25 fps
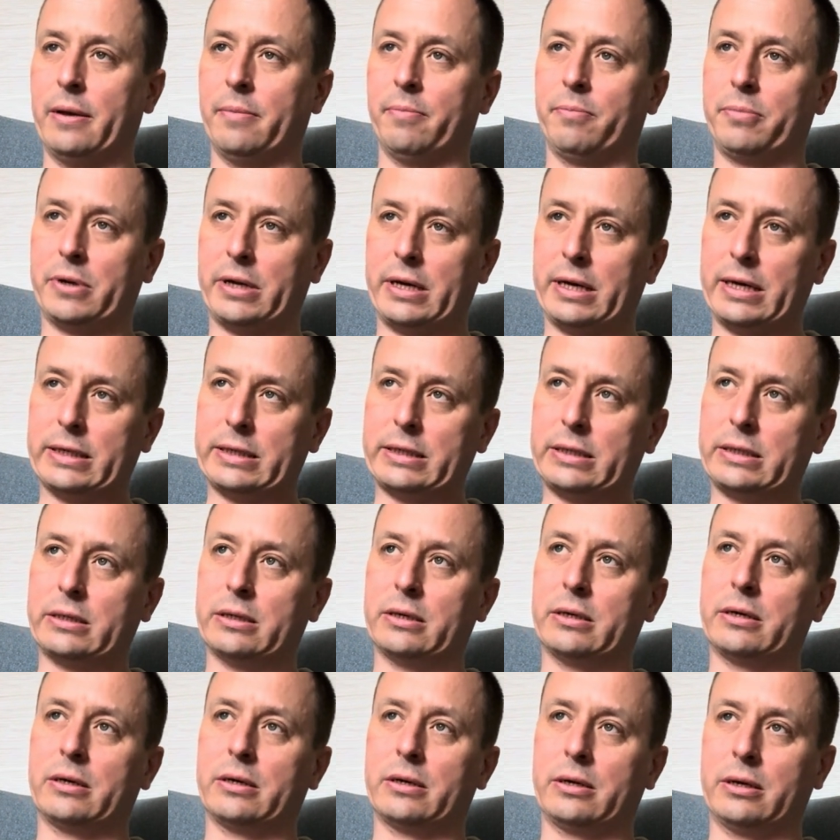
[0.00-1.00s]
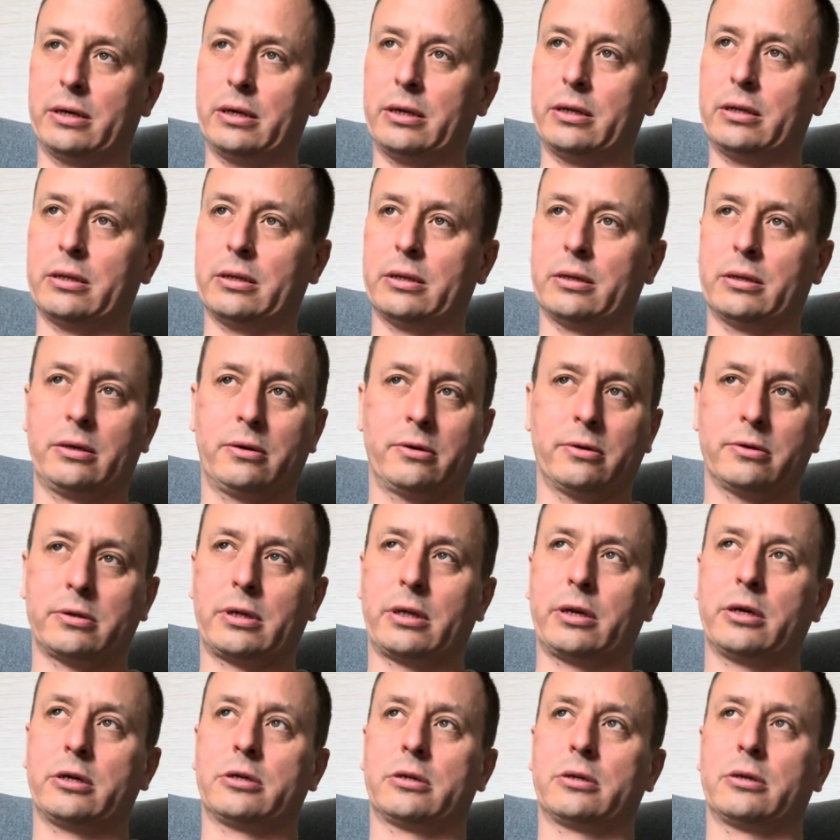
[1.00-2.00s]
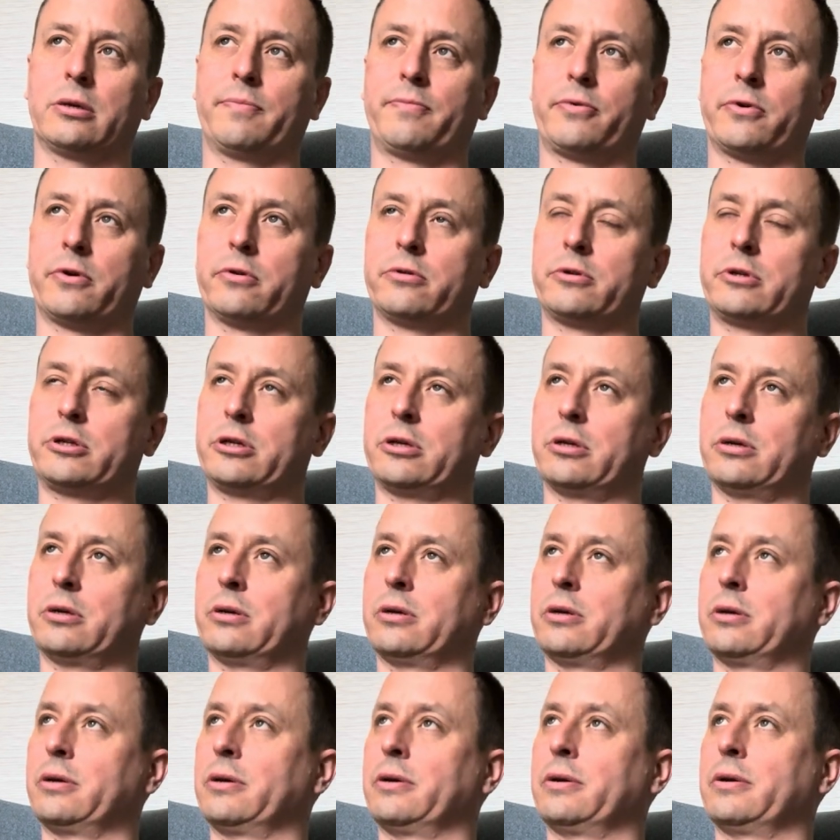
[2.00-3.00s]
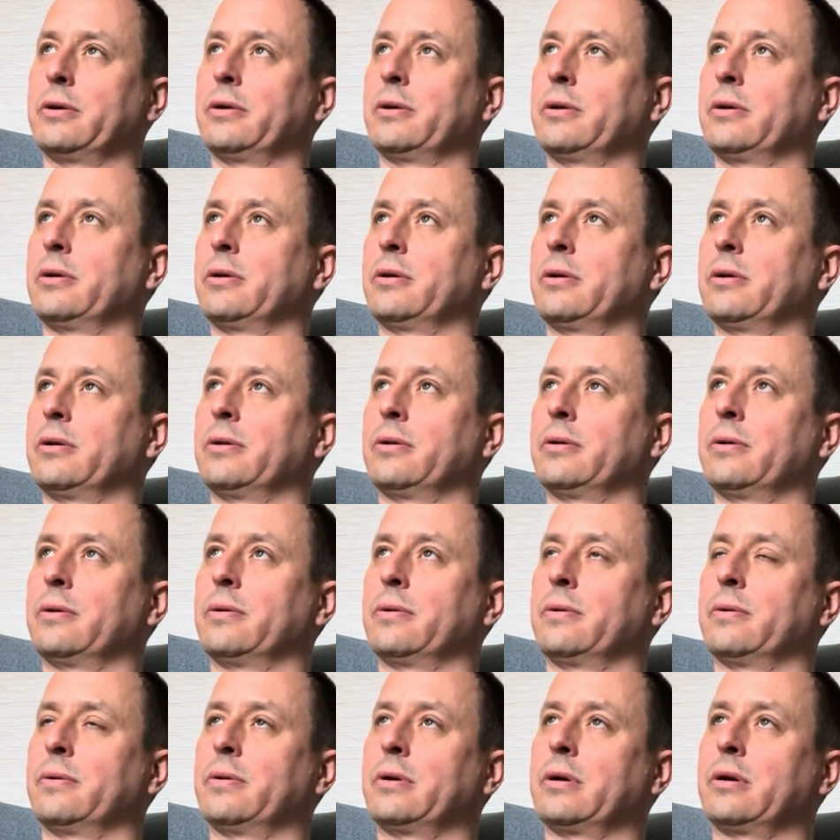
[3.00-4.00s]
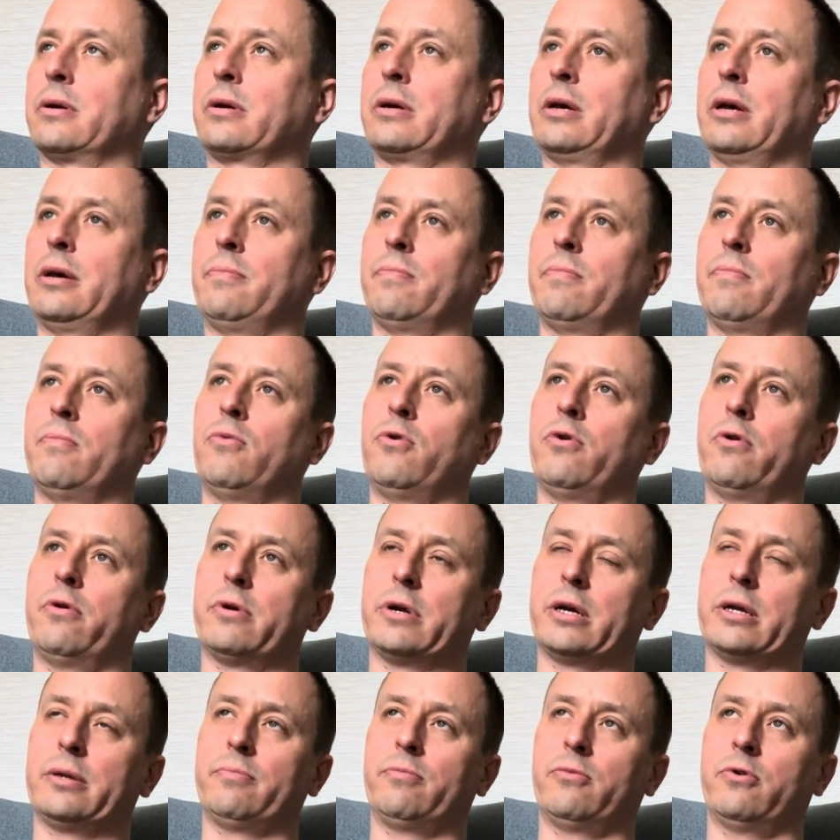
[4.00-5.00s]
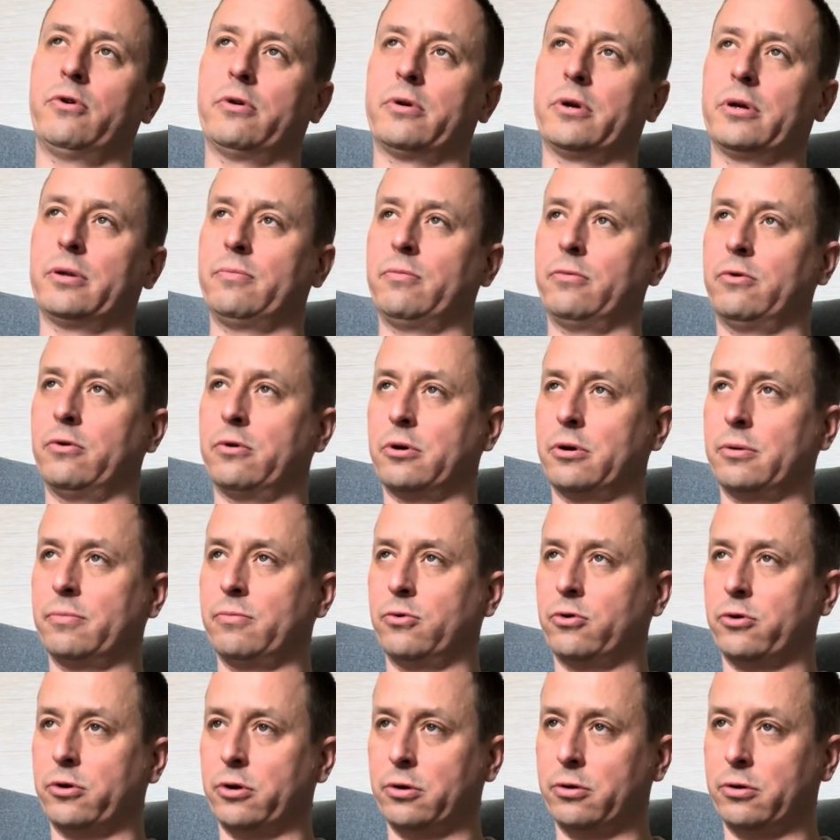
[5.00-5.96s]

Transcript: Plus, in constellation approach, there came more and more